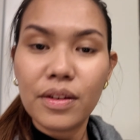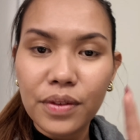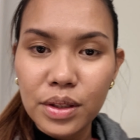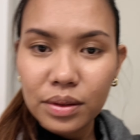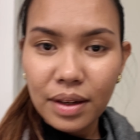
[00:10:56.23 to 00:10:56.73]
and
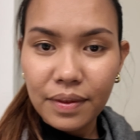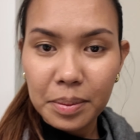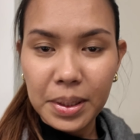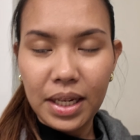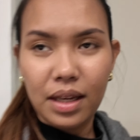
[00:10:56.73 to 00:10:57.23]
if you don't have
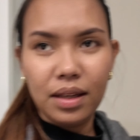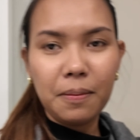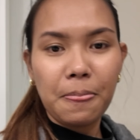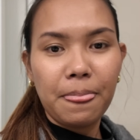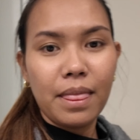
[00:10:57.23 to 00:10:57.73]
a bidet,
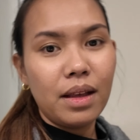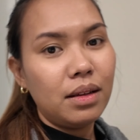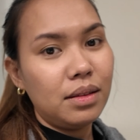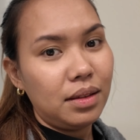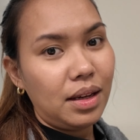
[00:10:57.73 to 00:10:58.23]

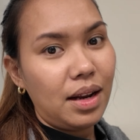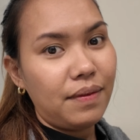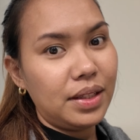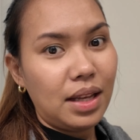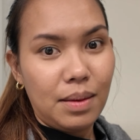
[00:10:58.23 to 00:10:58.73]
gotta
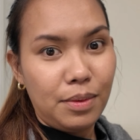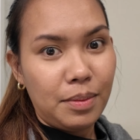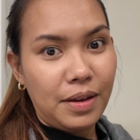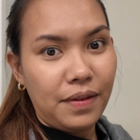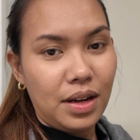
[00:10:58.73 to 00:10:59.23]
have a
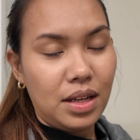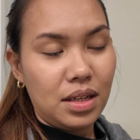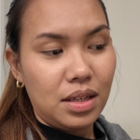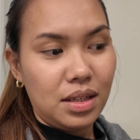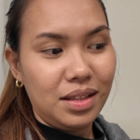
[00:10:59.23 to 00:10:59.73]
tabo, my
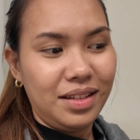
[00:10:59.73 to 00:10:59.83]
friend.